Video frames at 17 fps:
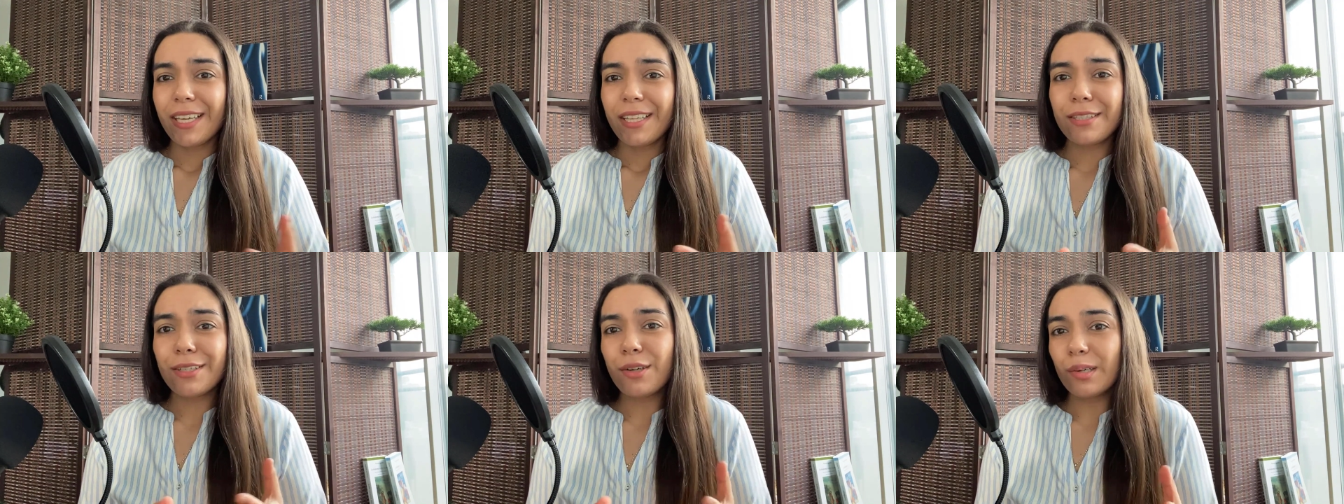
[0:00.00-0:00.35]

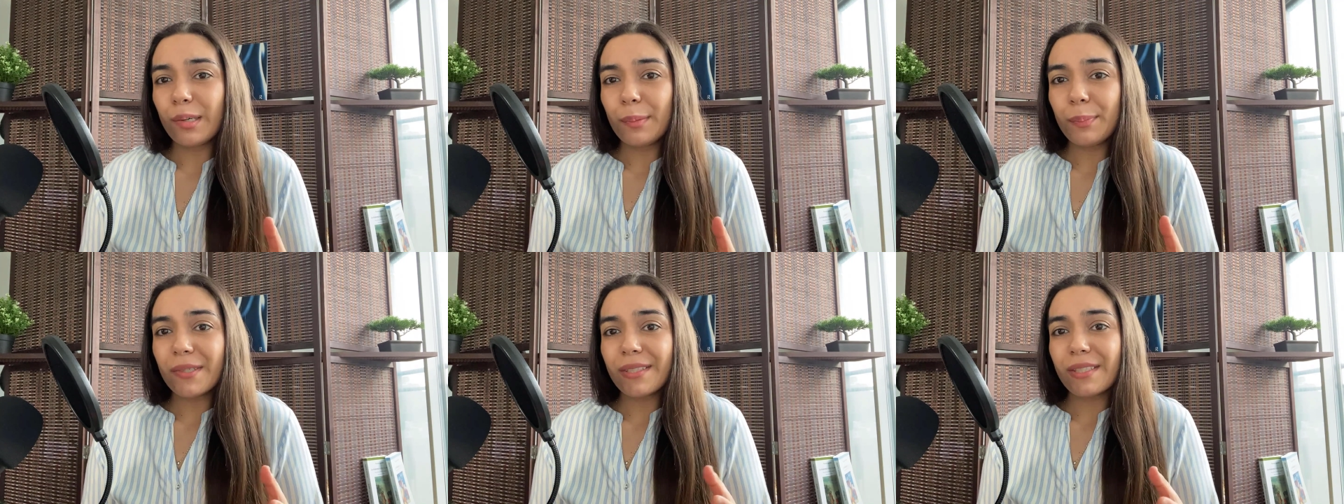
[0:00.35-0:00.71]
the
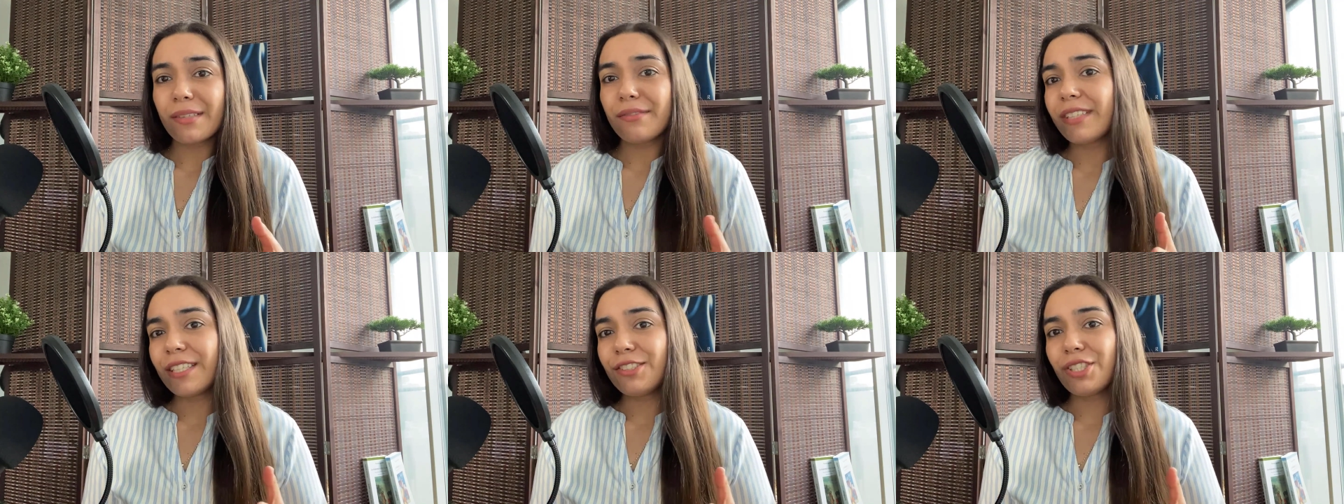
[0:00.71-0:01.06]
corpus
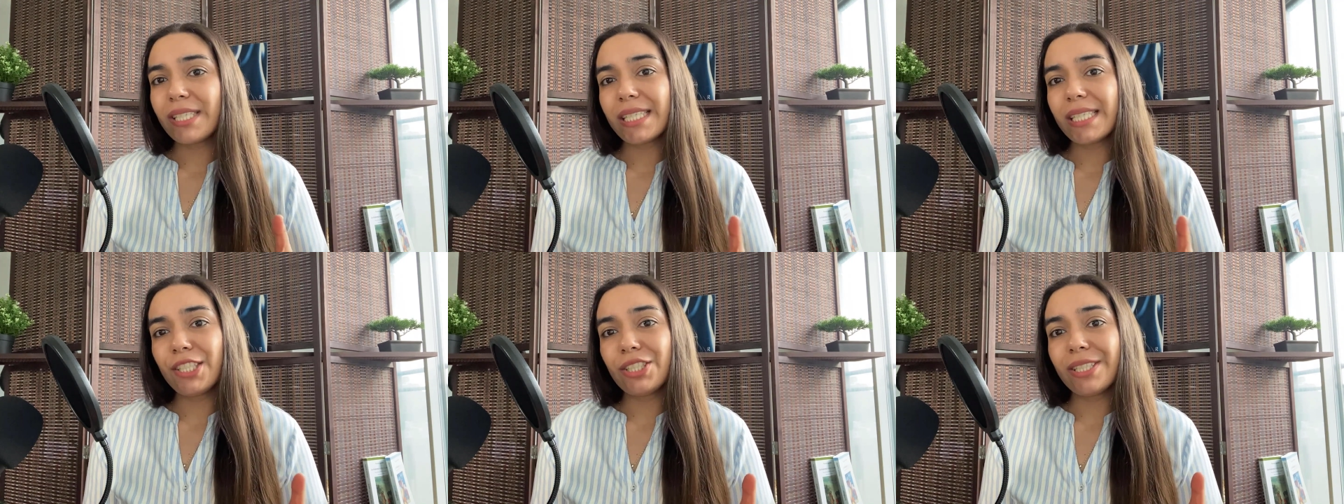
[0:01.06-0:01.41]
of
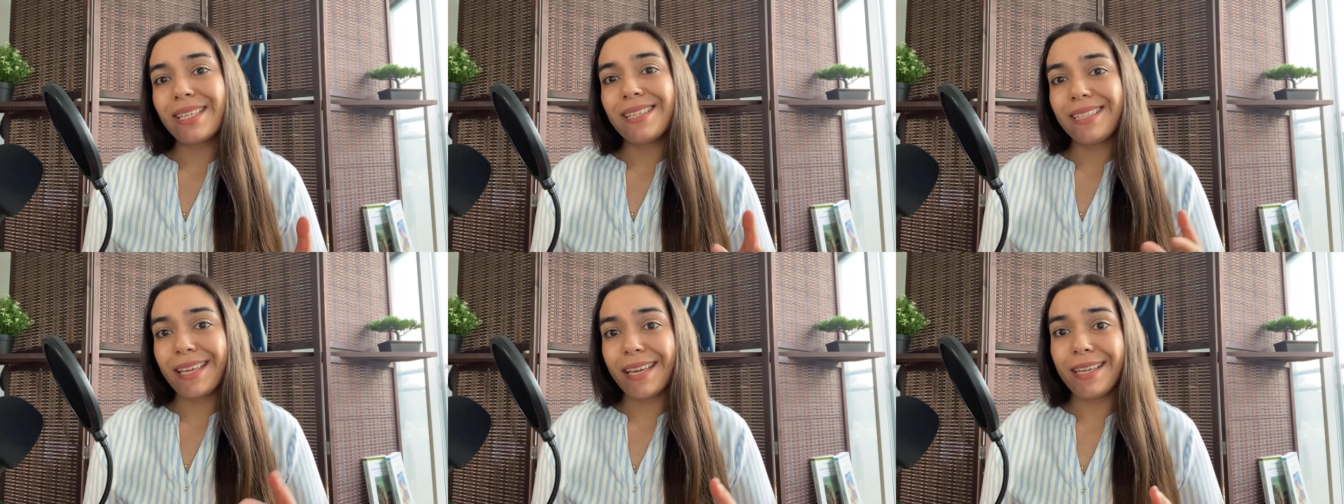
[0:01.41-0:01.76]
legislation
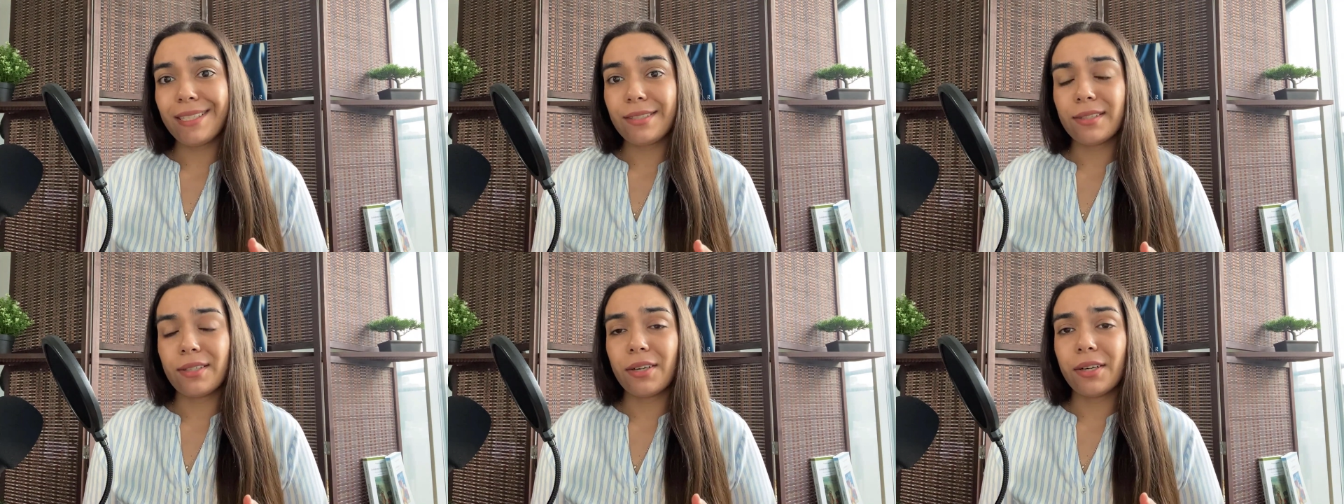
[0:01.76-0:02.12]
and
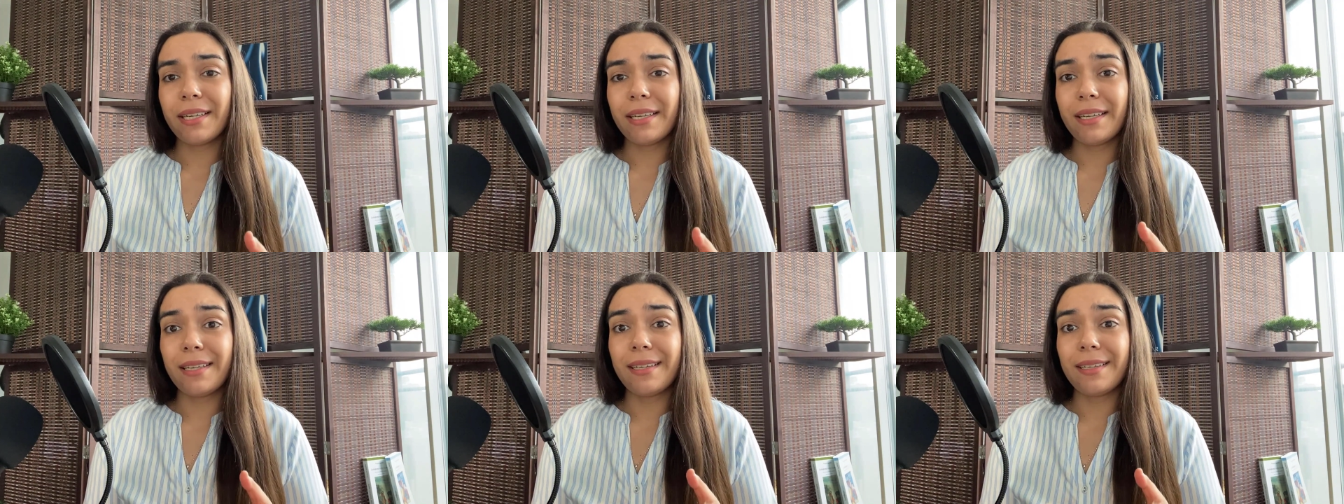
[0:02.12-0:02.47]
case law
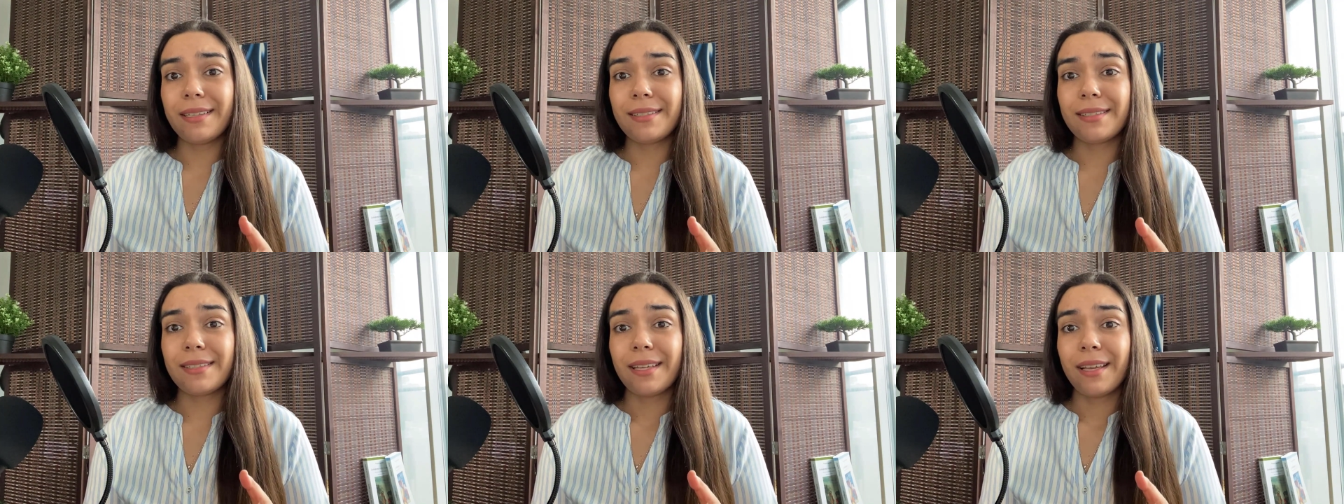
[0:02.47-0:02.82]

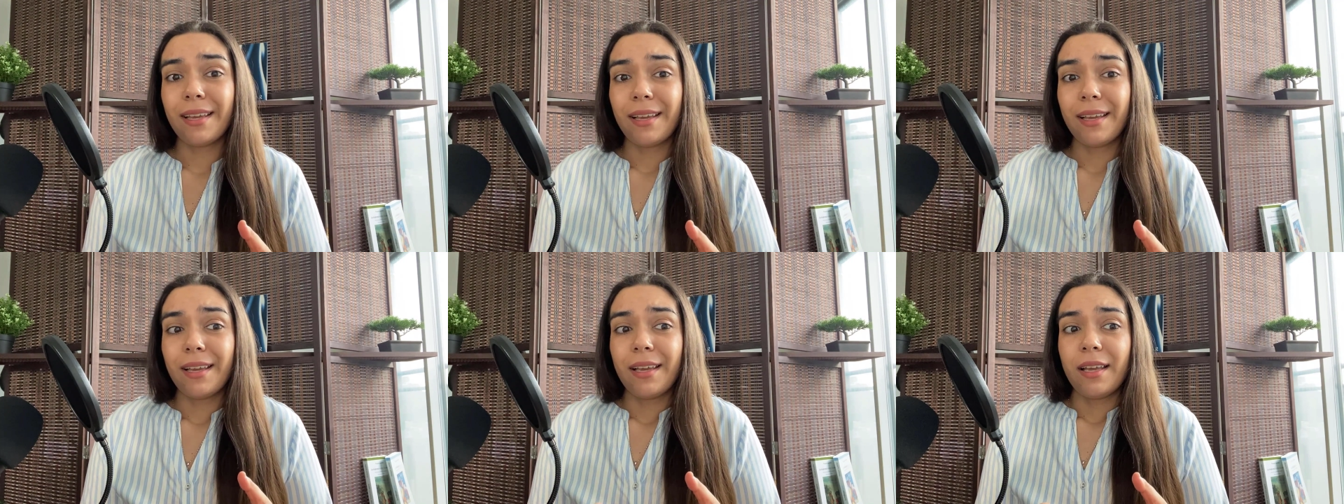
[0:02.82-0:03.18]
is
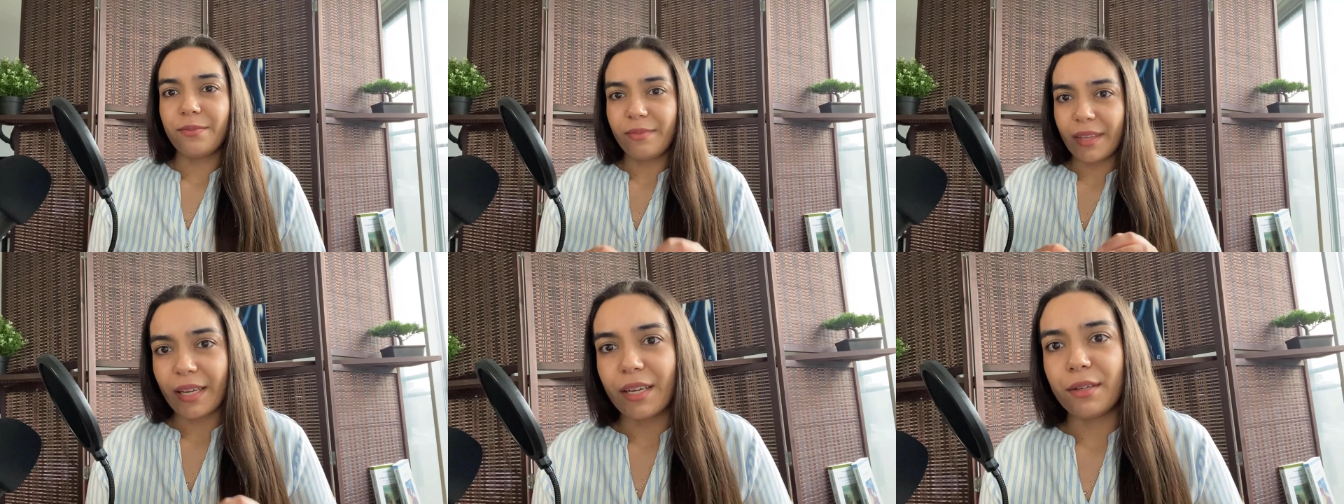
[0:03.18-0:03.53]

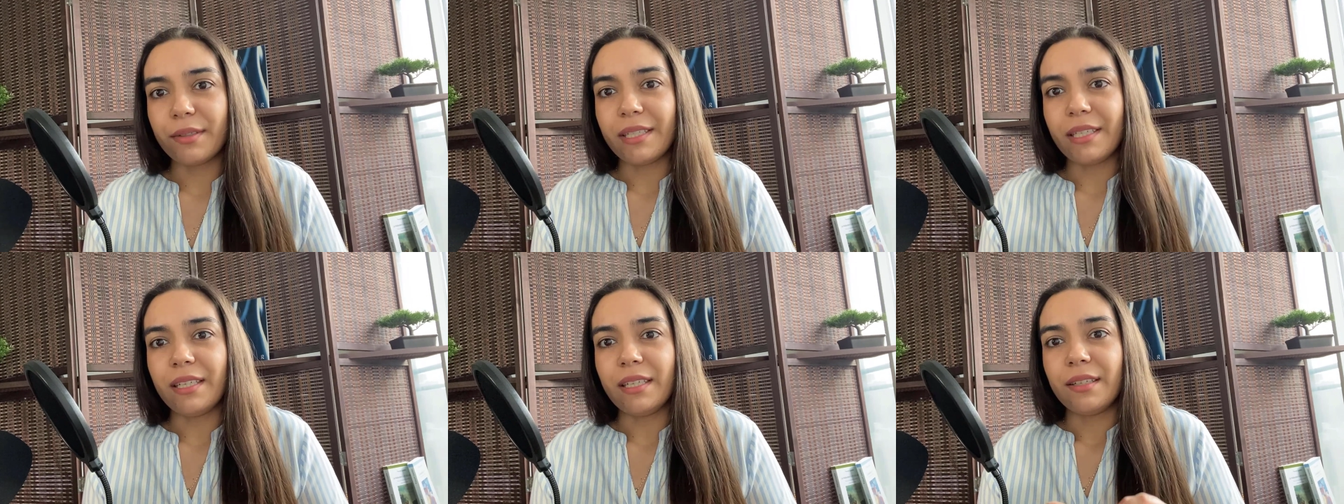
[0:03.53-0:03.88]

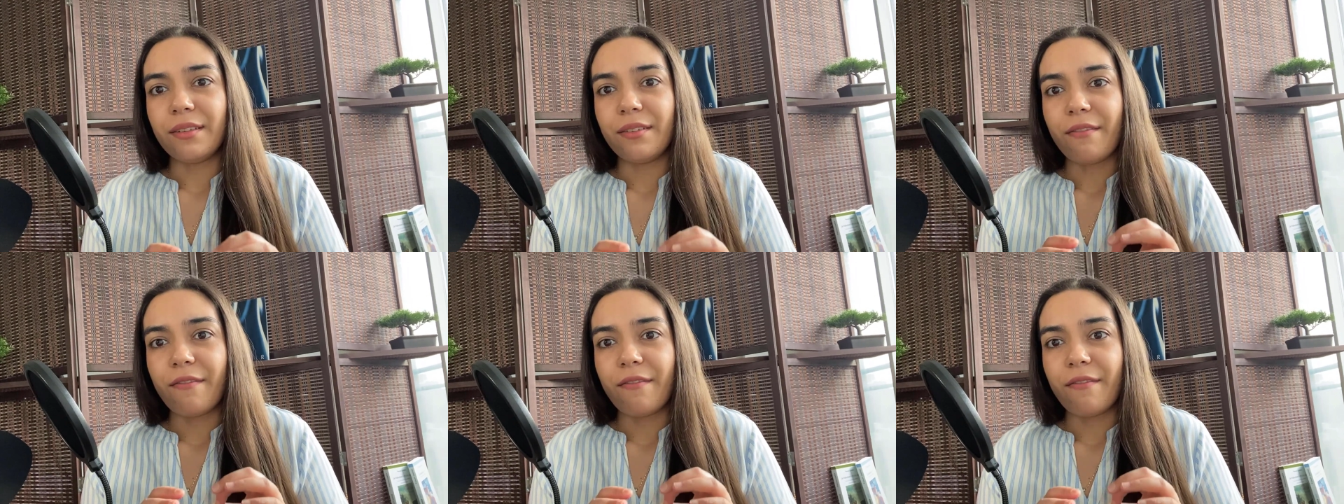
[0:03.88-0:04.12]
very